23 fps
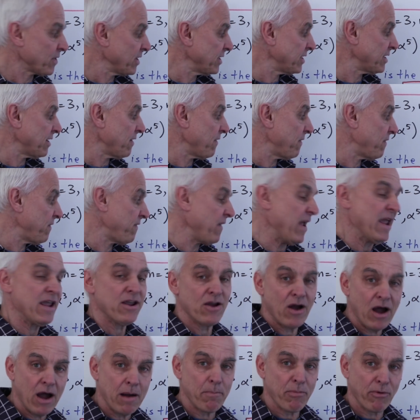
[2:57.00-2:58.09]
This is a fake
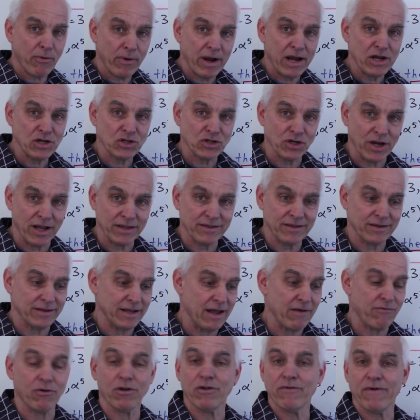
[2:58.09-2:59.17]
operation at the
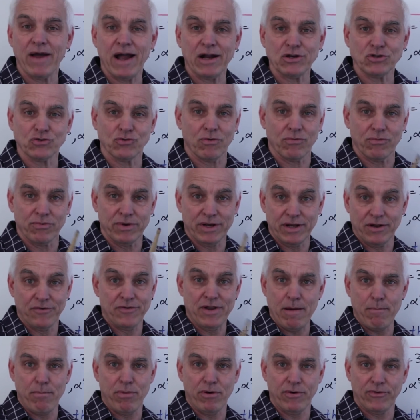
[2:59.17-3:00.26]
level of actual real
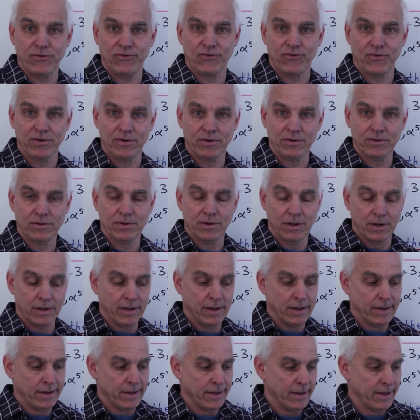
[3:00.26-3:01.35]
numbers.
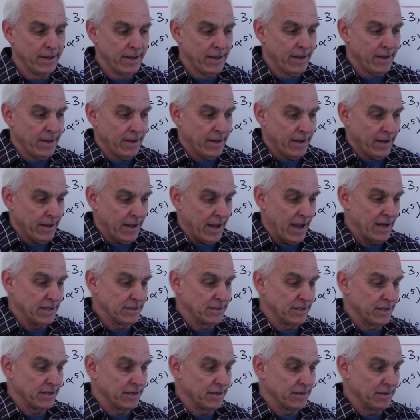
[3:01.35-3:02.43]
And
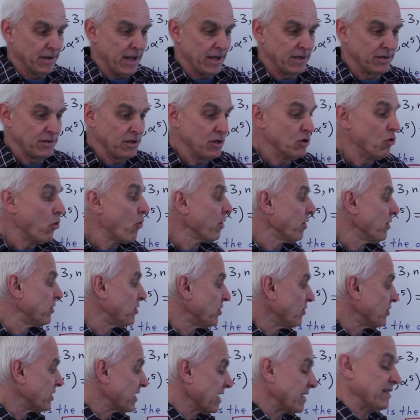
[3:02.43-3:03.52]
in order
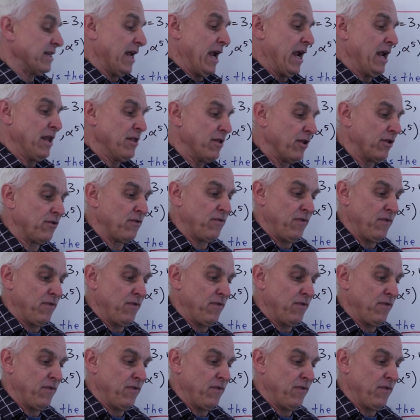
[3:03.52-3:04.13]
to sustain this